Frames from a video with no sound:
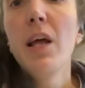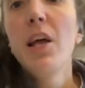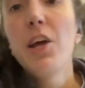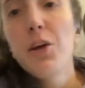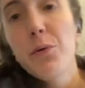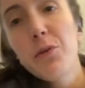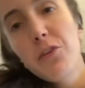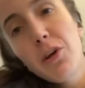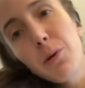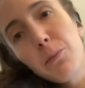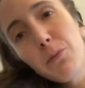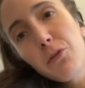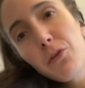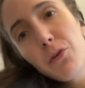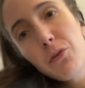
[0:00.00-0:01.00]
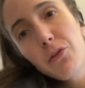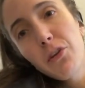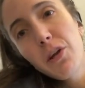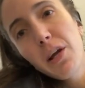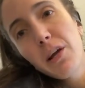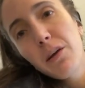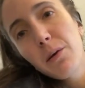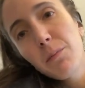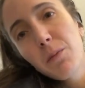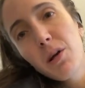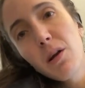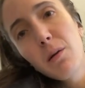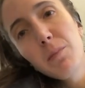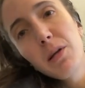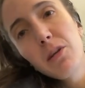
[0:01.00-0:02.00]
Hey, what's up? So today I'm
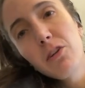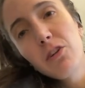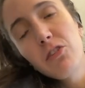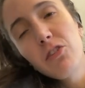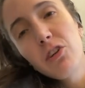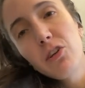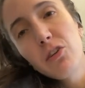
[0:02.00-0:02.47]
going to be teaching